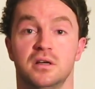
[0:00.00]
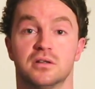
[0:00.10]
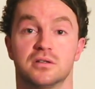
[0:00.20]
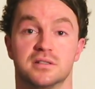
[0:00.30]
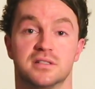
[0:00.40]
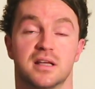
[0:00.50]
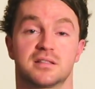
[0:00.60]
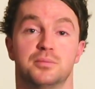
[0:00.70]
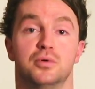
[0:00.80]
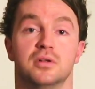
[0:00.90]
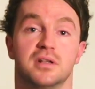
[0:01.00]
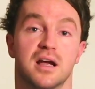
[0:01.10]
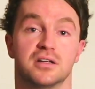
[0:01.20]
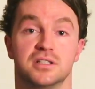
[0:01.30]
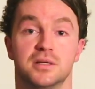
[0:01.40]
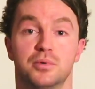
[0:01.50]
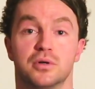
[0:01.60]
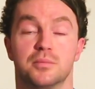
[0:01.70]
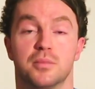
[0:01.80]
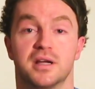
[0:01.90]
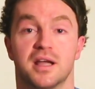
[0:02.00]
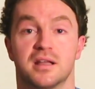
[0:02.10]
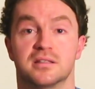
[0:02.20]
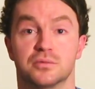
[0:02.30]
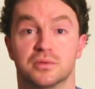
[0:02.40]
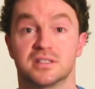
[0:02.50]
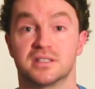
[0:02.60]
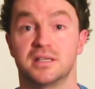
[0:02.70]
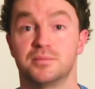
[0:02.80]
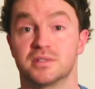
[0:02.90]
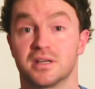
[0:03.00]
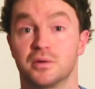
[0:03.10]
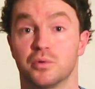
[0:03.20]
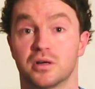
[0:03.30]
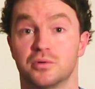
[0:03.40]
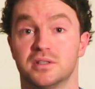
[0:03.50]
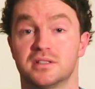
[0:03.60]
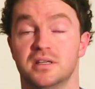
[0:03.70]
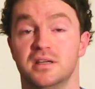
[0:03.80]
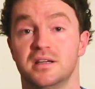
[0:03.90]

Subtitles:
because that's largely put in my hands with the teams I work with.